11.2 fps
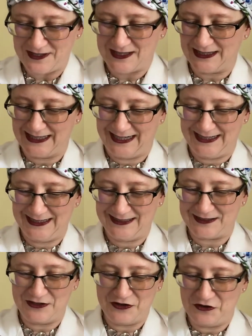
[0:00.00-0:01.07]
The
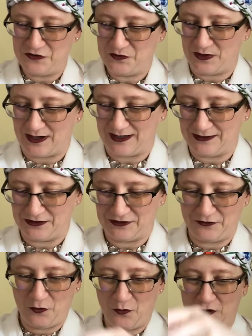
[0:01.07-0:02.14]
ladies know I love
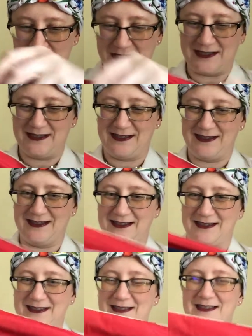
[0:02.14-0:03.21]

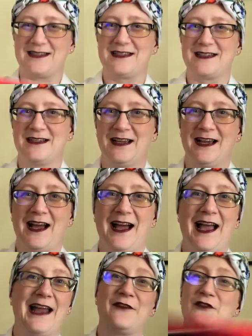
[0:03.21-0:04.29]
horses.
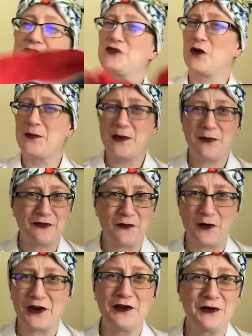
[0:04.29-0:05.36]
And if you've joined me
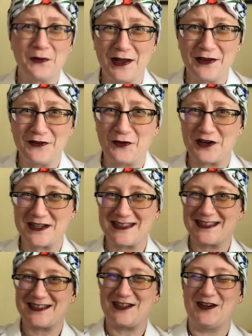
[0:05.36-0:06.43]
before, you know I love
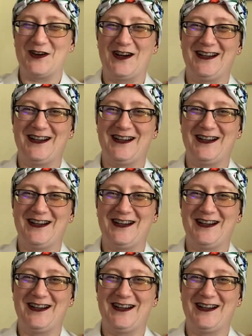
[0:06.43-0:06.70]
horses too.